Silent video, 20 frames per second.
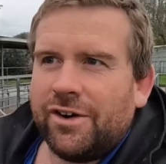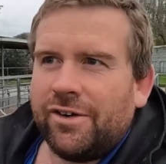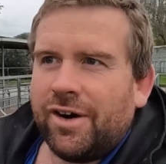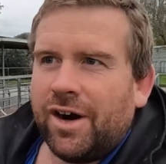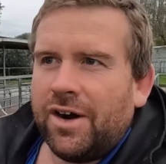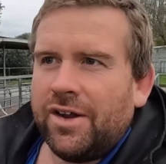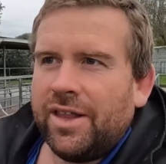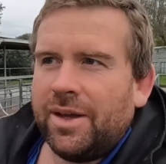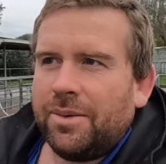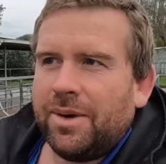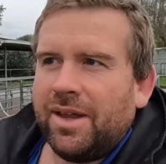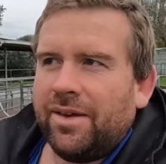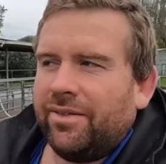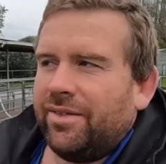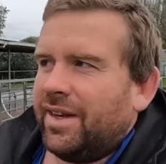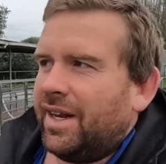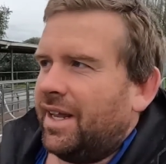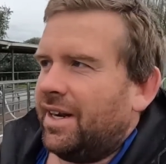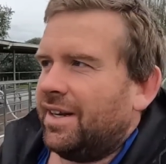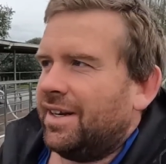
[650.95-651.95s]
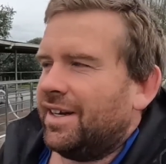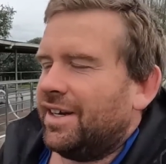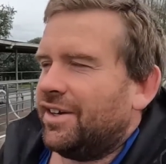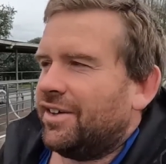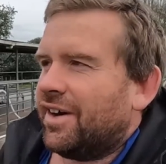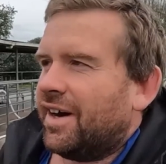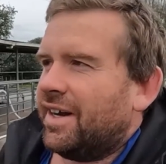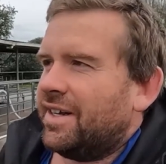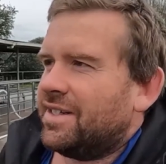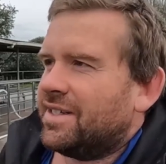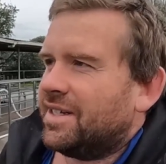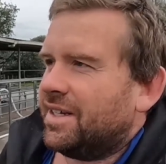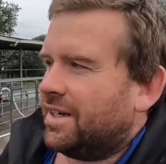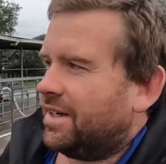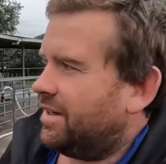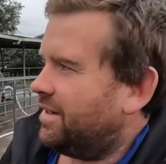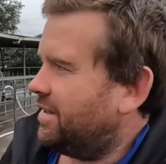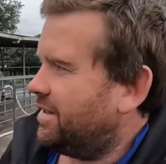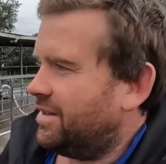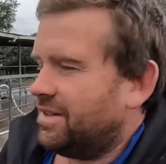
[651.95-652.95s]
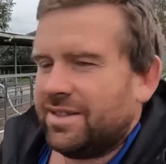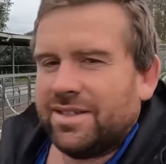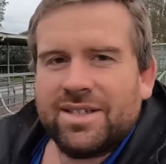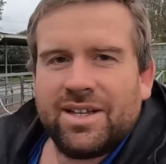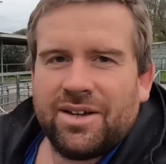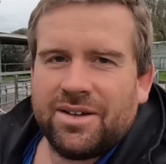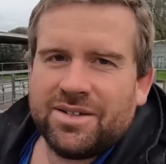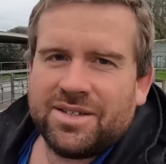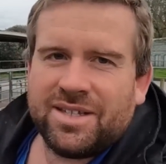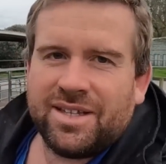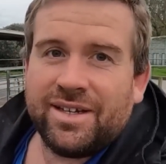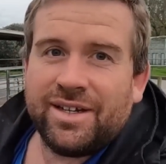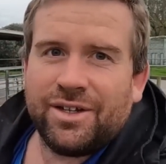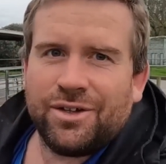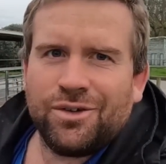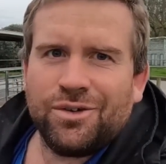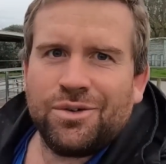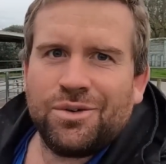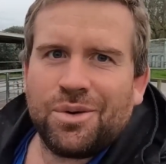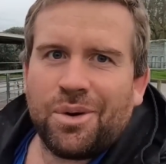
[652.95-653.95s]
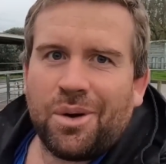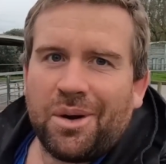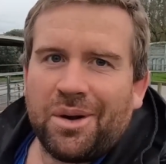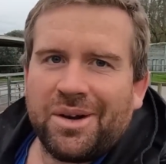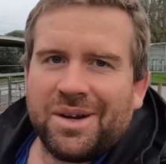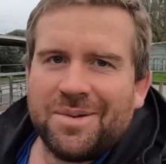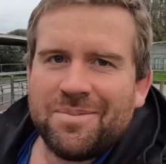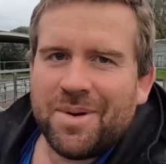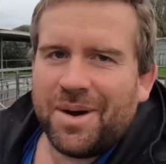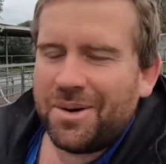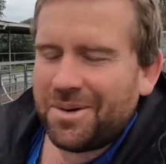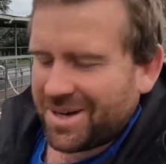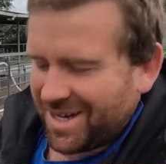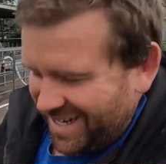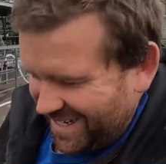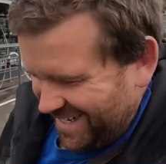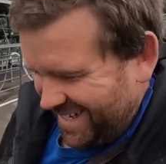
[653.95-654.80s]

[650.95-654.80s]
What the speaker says: a row that we haven't had any grades, so sending good quality milk.